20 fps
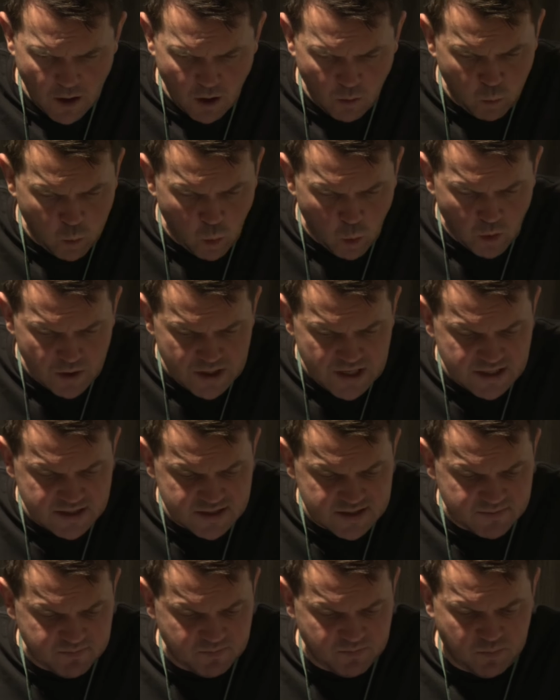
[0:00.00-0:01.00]

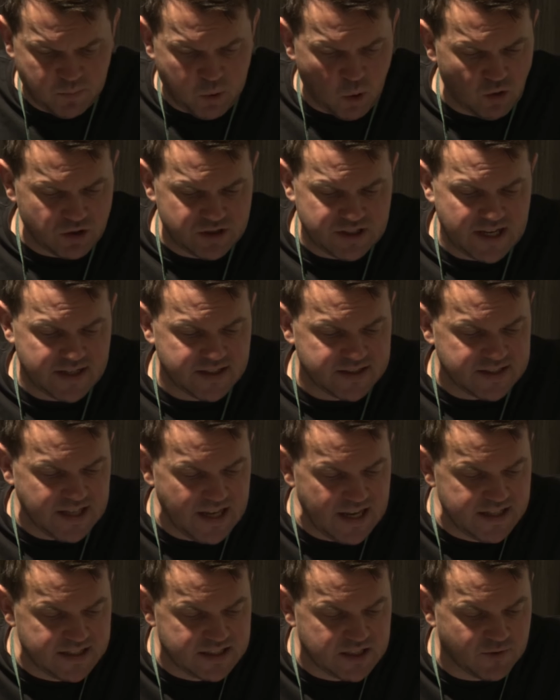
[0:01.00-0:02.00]
warnings, portents,
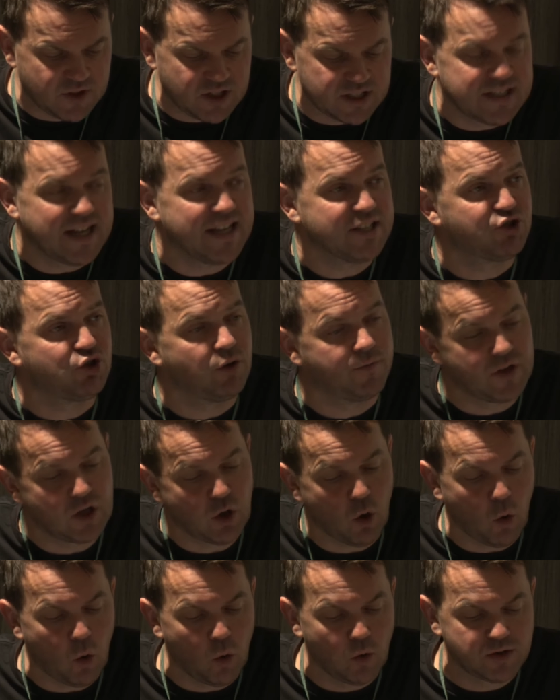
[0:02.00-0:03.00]
hints of catastrophe
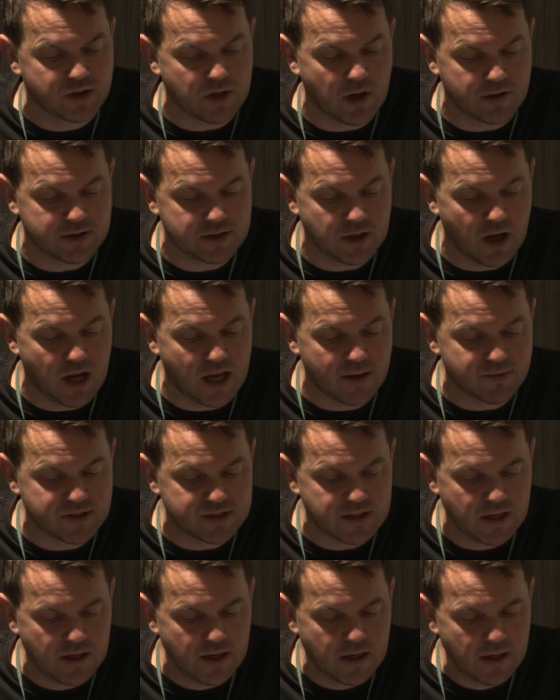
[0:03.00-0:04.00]
haunt our times,
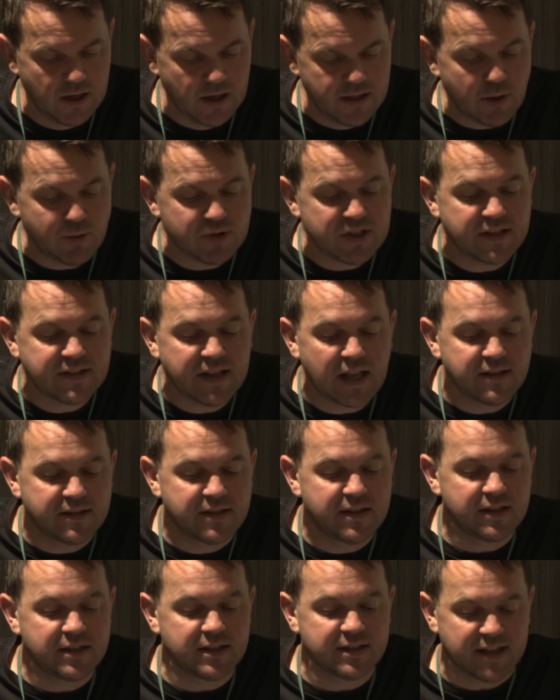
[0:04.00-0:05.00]
there was a sense
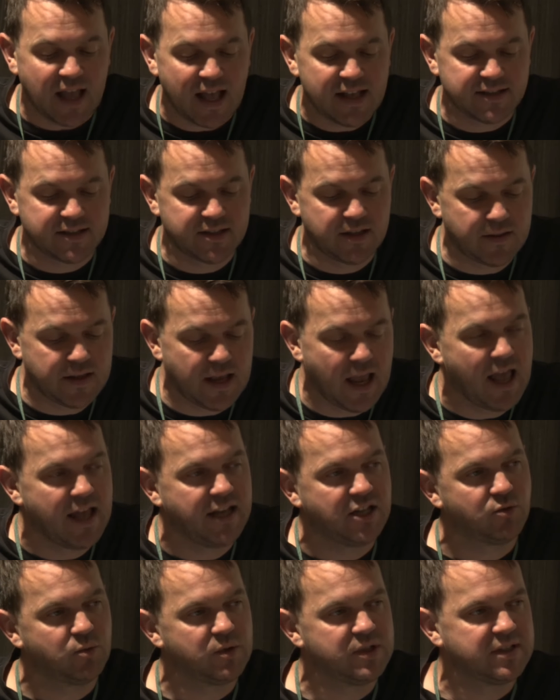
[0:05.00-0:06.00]
that disaster, the
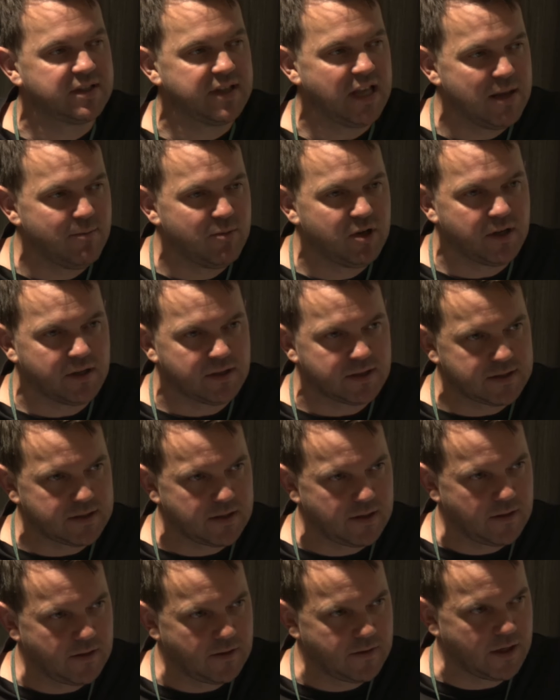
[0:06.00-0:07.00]
end, was imminent,
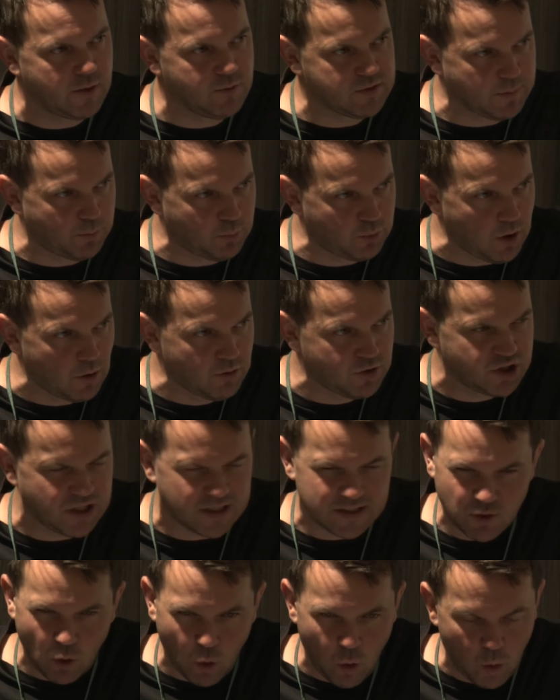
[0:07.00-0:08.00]
that it was approaching,
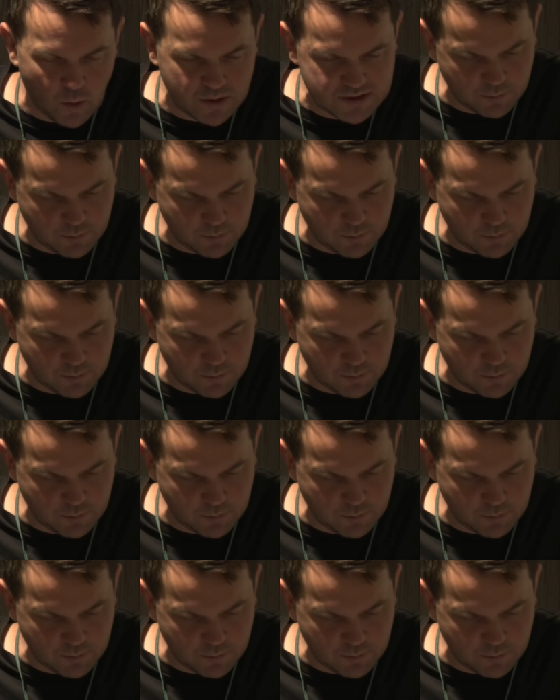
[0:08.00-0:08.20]
it's always